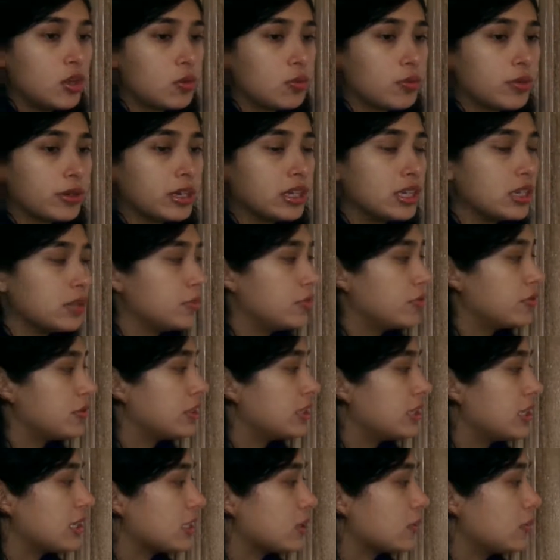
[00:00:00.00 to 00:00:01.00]
We're going to move the
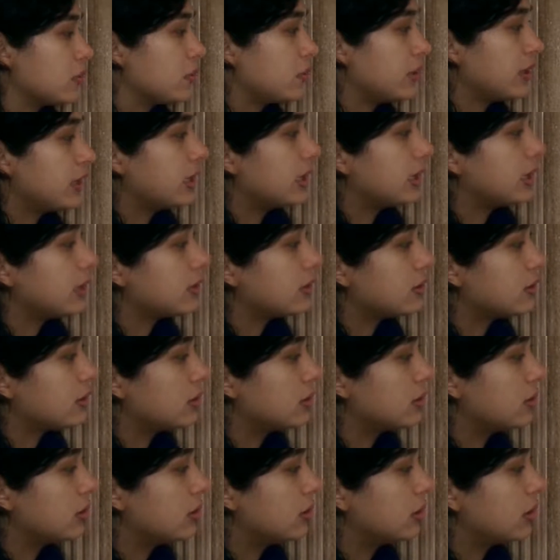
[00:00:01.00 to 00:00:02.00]
decimal place,
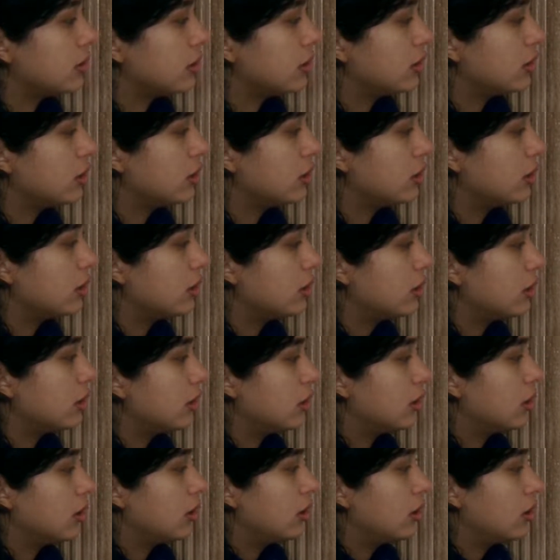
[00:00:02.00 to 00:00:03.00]

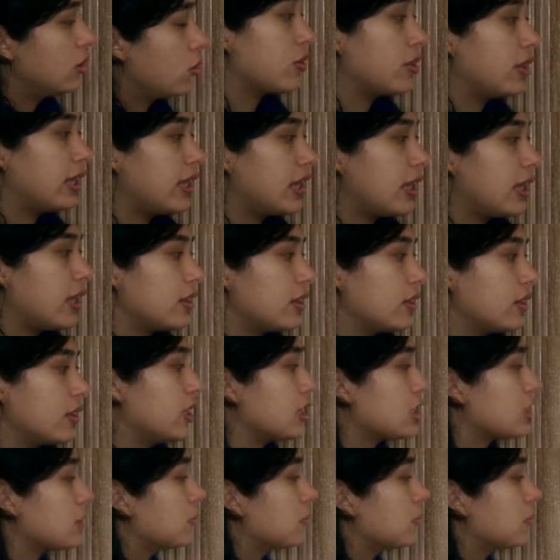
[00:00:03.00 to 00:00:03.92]
or the